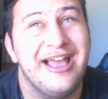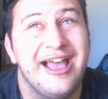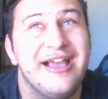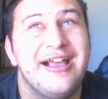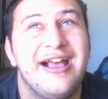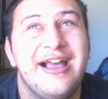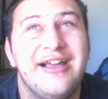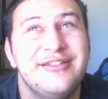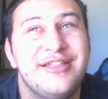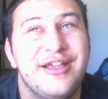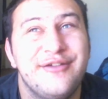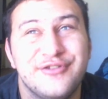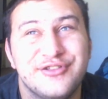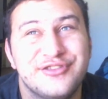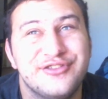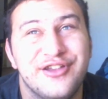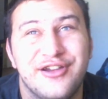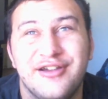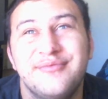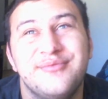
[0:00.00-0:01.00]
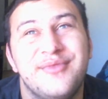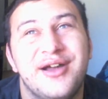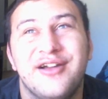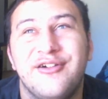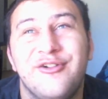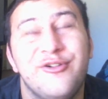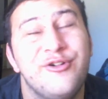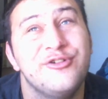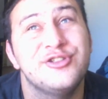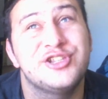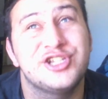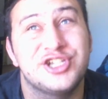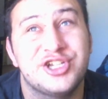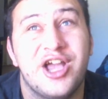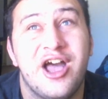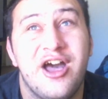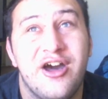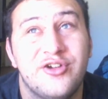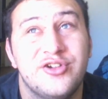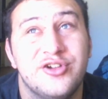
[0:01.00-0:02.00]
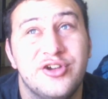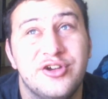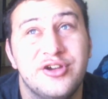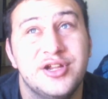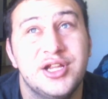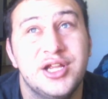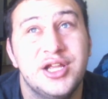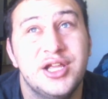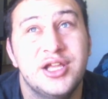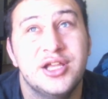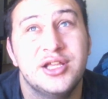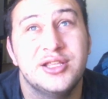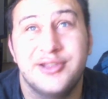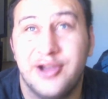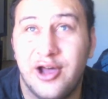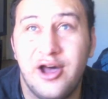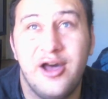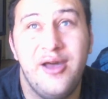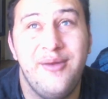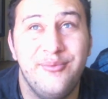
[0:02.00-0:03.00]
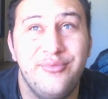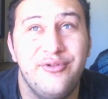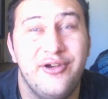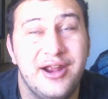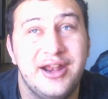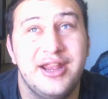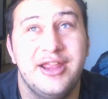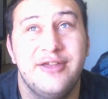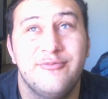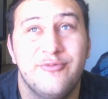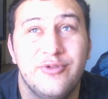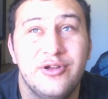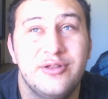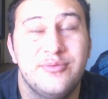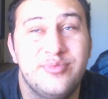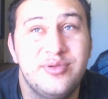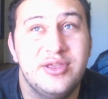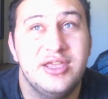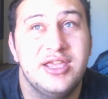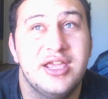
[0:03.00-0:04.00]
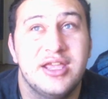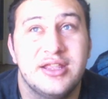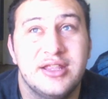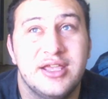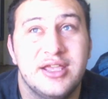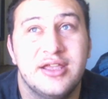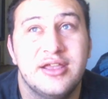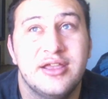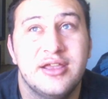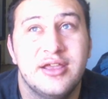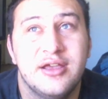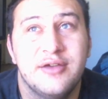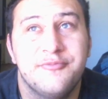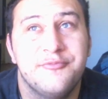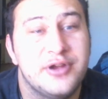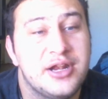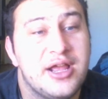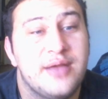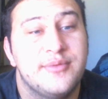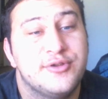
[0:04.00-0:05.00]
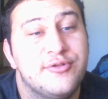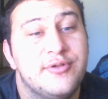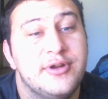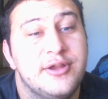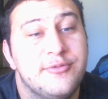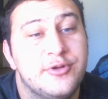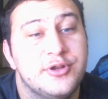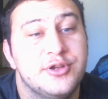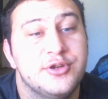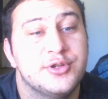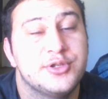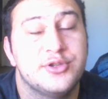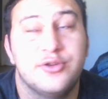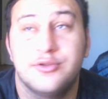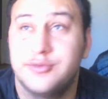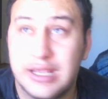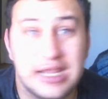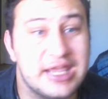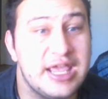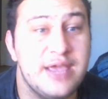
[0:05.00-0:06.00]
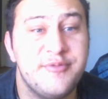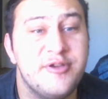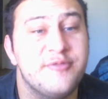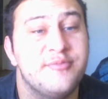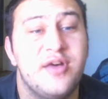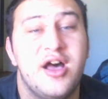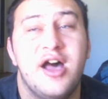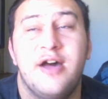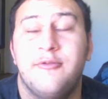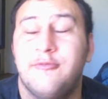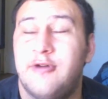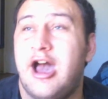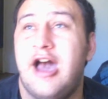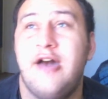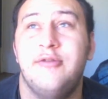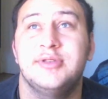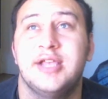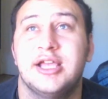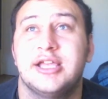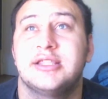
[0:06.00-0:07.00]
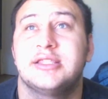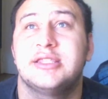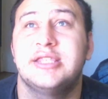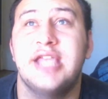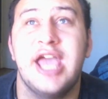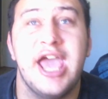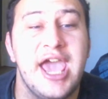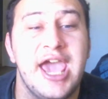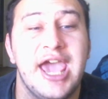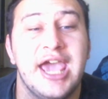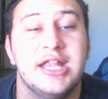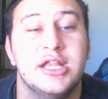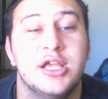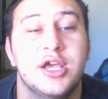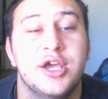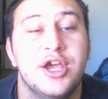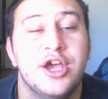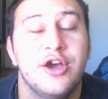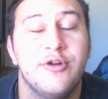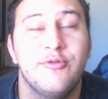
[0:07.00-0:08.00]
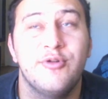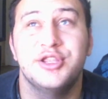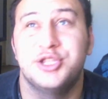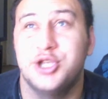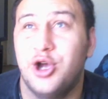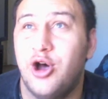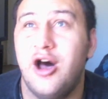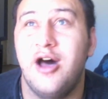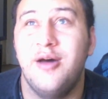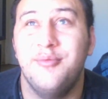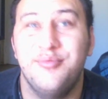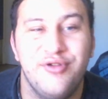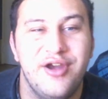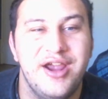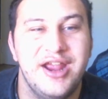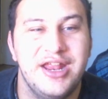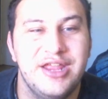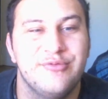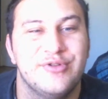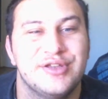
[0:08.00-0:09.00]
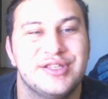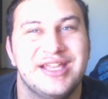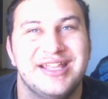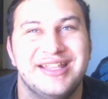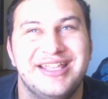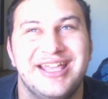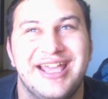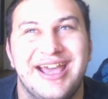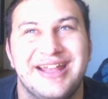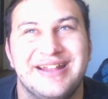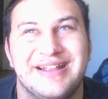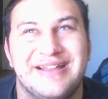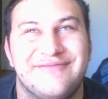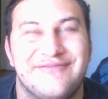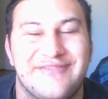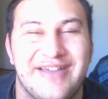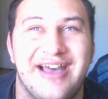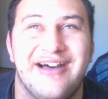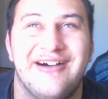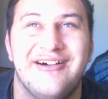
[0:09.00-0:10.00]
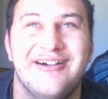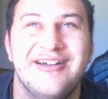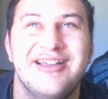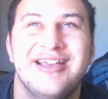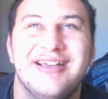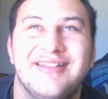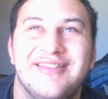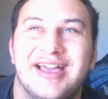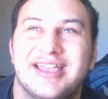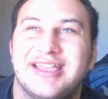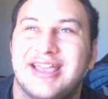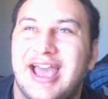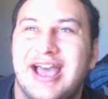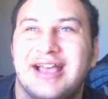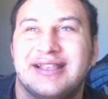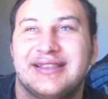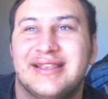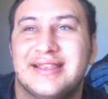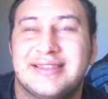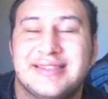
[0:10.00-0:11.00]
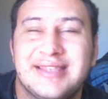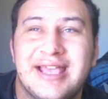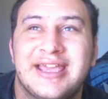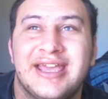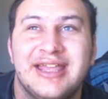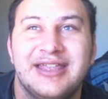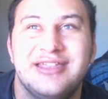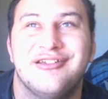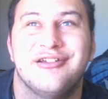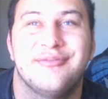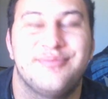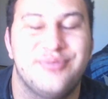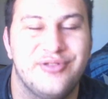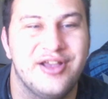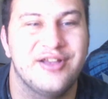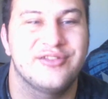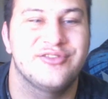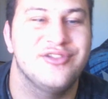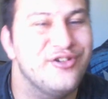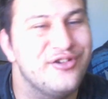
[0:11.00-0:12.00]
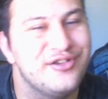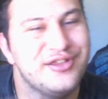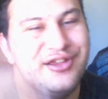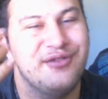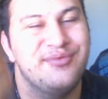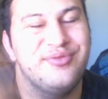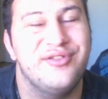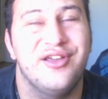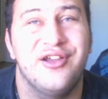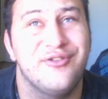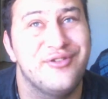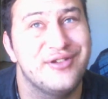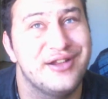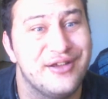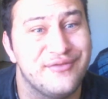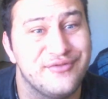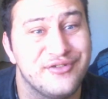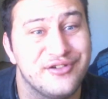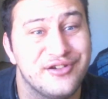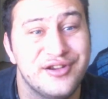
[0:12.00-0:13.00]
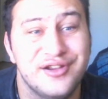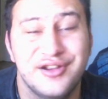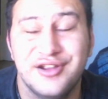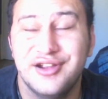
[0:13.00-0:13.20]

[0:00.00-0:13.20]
I never thought my whole childhood Tom Brady would be in it when I'm 21 years old. Keep in mind, I was like 10 when Tom Brady was in the NFL, like as a second-year player, third-year player, whatever.